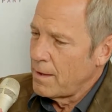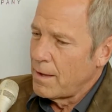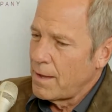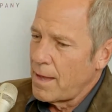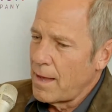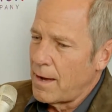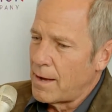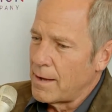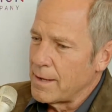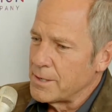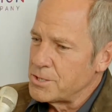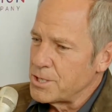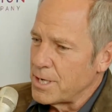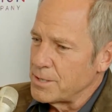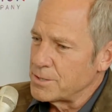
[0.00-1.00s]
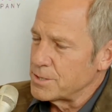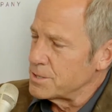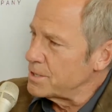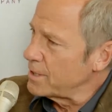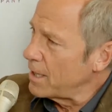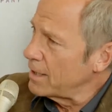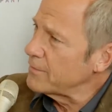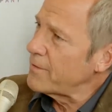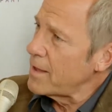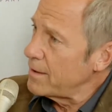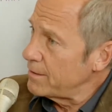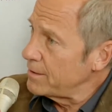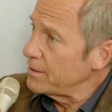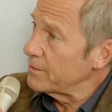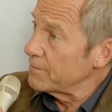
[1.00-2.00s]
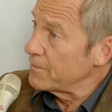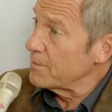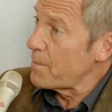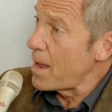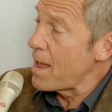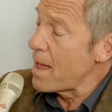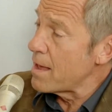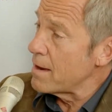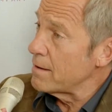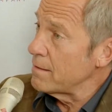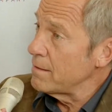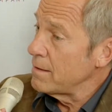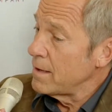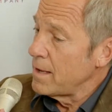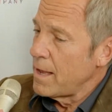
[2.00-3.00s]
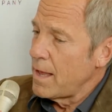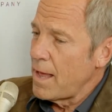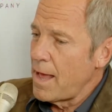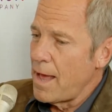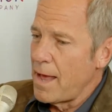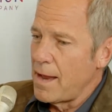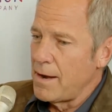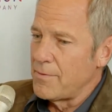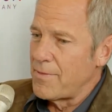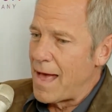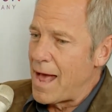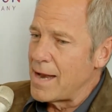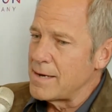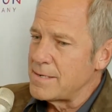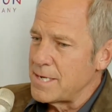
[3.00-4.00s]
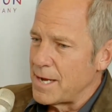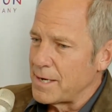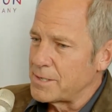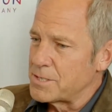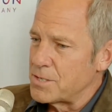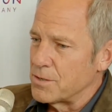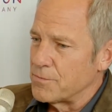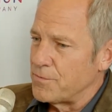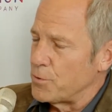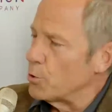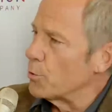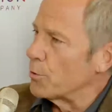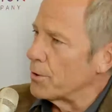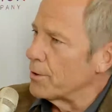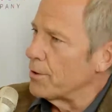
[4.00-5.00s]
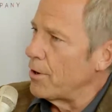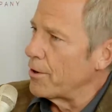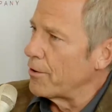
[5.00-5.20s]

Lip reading: it changes the identity of the man, and that takes the viewer on a